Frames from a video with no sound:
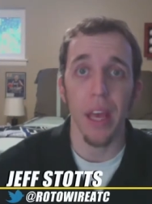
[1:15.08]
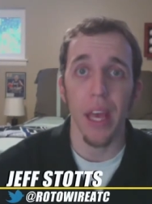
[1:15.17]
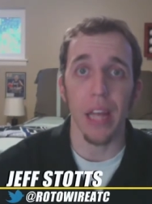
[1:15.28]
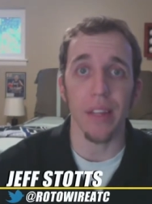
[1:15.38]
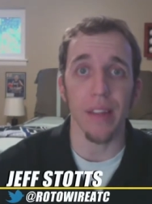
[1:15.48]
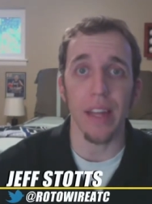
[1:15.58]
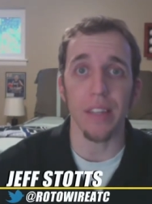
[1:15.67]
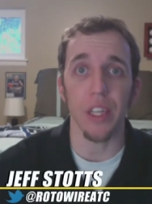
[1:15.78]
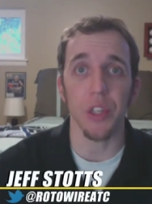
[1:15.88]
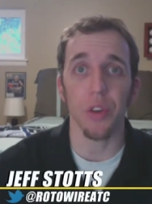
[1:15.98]
and, and that's
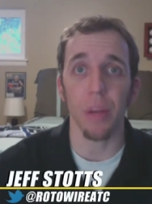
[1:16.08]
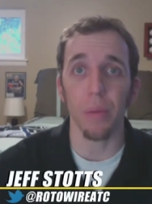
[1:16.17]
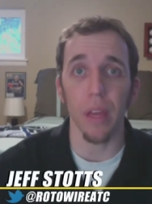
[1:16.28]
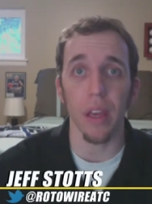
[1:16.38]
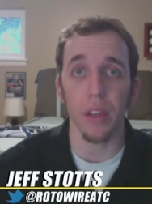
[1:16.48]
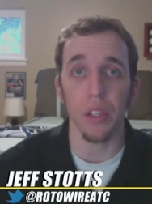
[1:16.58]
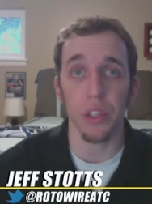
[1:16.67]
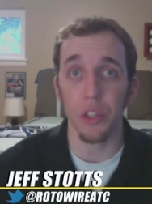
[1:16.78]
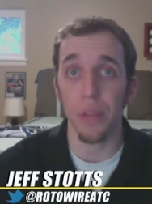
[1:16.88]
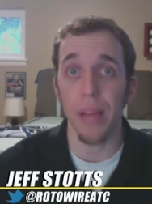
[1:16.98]
an extremely,
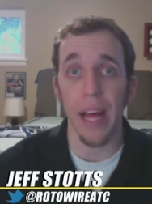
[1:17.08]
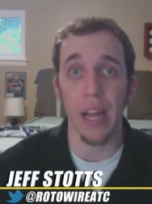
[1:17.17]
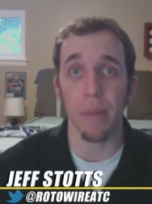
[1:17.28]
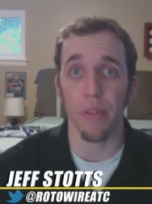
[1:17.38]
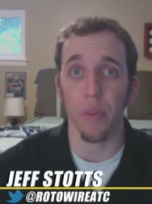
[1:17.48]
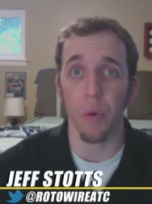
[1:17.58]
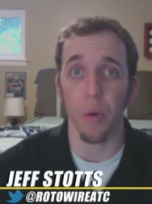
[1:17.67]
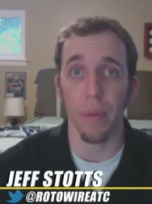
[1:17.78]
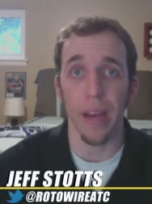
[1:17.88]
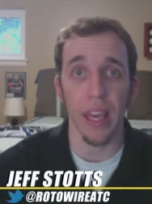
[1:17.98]
extremely high number for a
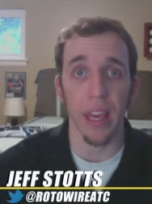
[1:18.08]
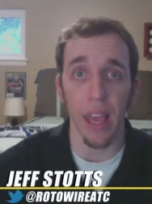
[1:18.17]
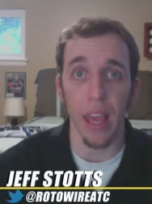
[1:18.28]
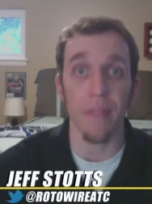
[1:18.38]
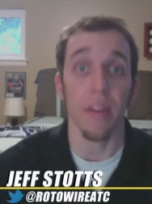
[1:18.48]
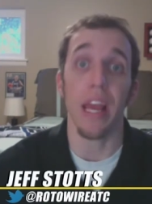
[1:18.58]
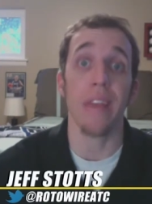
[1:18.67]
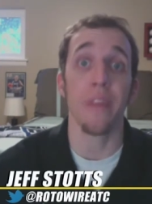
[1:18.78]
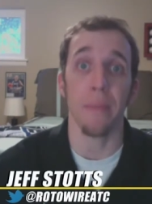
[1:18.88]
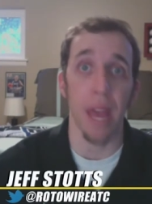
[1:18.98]
quarterback, even
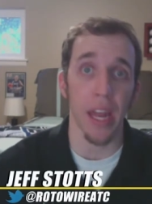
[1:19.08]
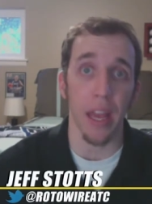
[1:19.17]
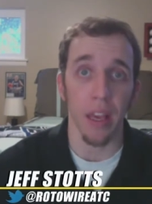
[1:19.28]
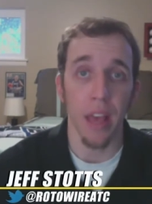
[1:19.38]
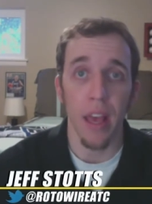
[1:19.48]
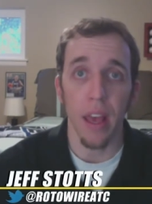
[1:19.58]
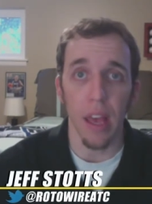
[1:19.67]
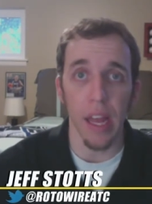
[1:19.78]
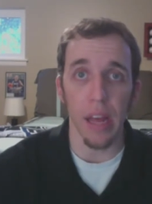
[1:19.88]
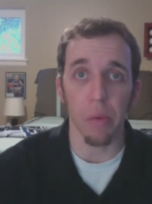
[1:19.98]
even a Manning.
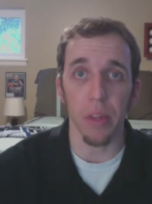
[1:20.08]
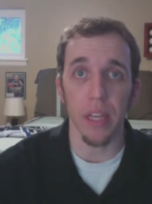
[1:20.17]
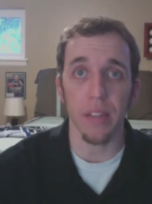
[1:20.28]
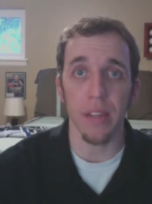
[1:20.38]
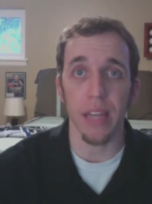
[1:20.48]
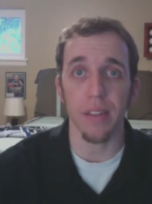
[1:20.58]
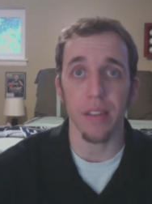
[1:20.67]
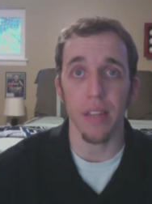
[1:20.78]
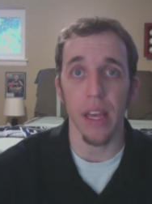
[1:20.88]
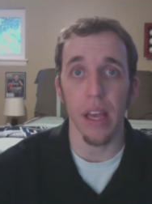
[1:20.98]
And it really is nice to
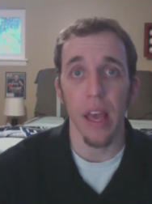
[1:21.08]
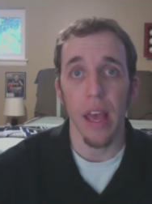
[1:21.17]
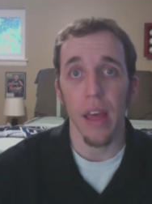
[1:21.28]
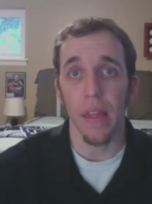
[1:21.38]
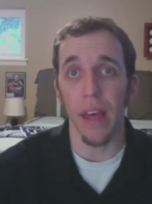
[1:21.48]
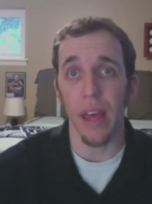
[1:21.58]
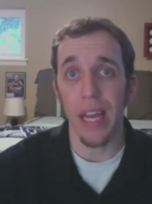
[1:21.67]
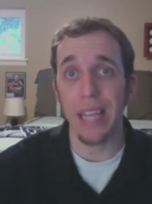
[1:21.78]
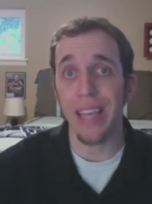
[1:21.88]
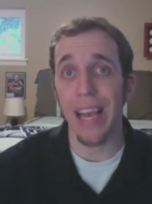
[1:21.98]
see that
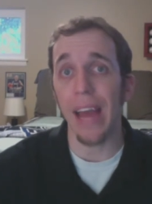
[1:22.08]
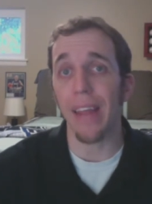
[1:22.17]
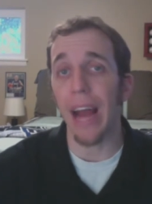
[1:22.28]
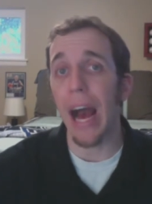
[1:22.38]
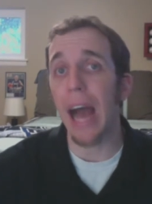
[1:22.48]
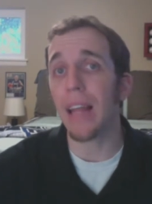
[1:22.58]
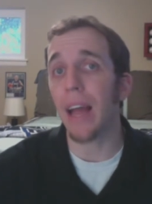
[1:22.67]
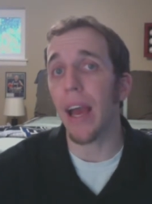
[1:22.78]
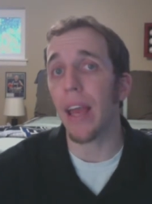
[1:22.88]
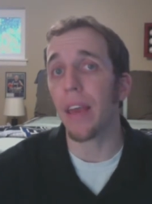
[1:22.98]
he's a guy that I
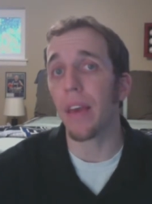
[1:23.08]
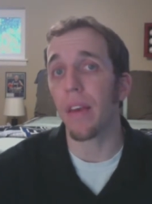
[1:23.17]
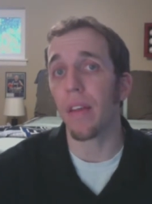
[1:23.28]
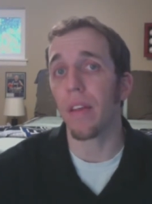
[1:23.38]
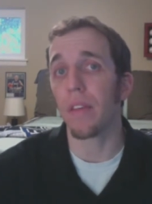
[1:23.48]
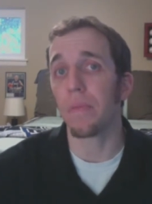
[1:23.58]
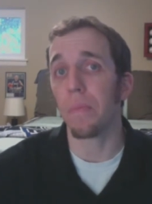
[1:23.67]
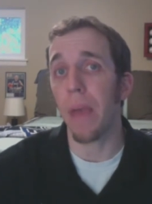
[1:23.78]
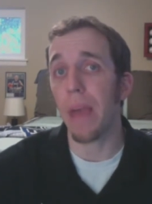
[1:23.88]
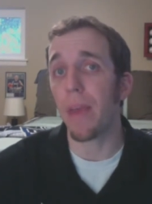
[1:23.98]
like.
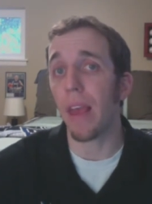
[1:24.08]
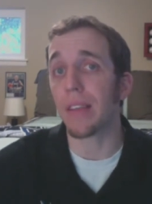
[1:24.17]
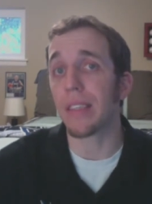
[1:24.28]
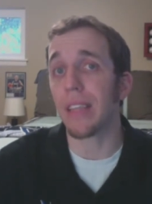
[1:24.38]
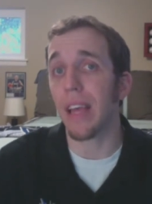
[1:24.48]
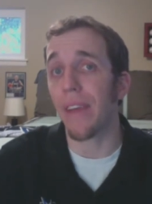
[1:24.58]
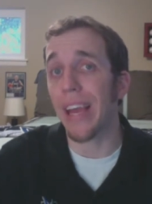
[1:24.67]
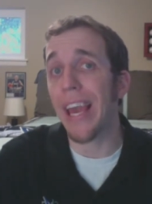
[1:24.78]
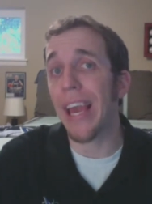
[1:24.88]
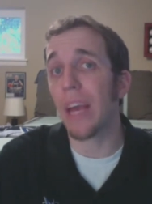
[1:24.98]
Maybe if I
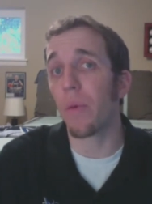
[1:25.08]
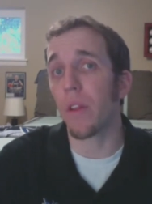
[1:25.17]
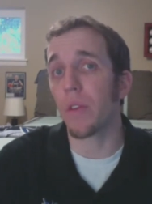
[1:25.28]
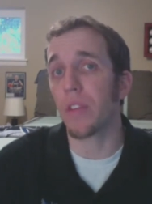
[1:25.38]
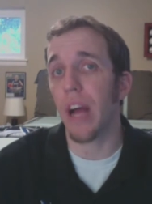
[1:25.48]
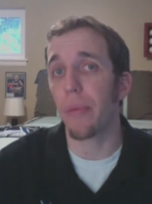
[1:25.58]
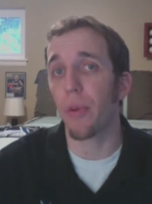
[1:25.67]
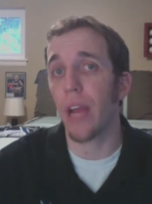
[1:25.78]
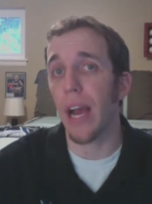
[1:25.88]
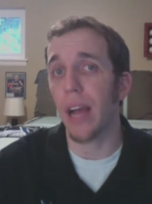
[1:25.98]
can't get one of those top
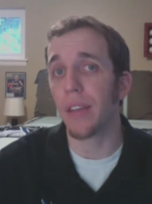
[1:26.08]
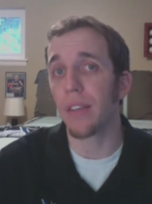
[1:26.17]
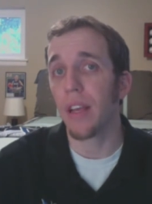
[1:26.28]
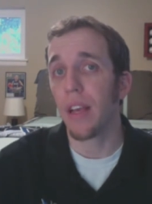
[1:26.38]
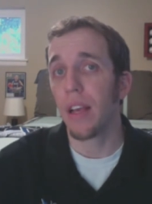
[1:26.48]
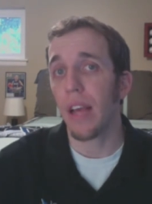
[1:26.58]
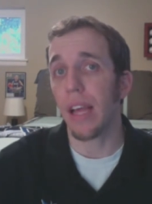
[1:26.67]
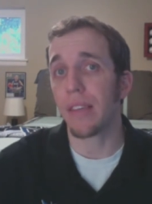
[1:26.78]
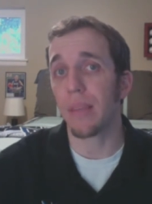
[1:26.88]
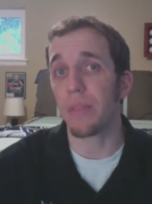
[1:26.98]
three guys,
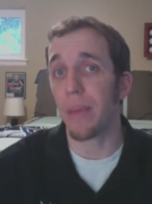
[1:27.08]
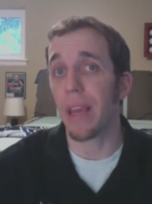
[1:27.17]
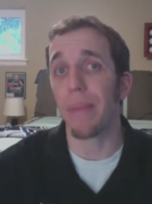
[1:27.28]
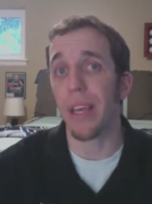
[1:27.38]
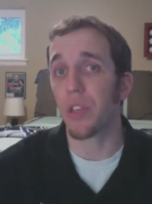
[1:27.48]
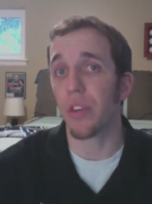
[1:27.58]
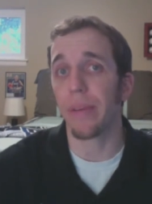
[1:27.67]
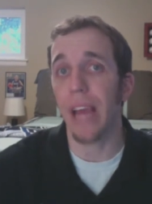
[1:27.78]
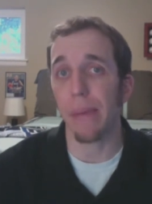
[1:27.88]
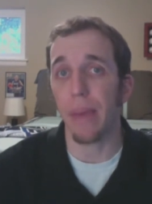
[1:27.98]
slip to me and be
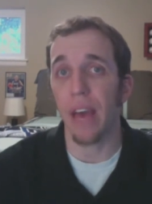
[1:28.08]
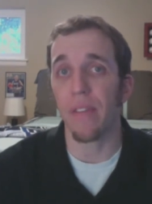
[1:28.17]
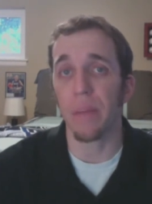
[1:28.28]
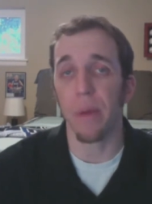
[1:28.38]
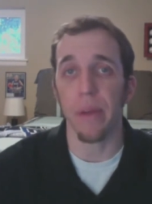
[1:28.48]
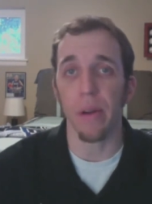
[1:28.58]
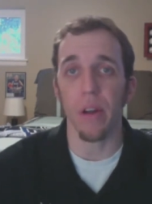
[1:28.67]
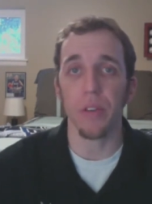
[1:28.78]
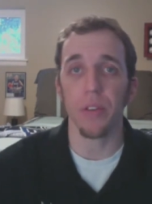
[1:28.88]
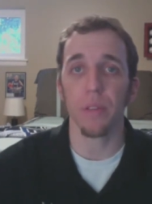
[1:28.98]
extremely happy having him on my
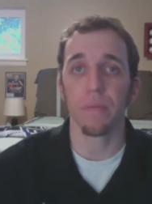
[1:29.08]
roster.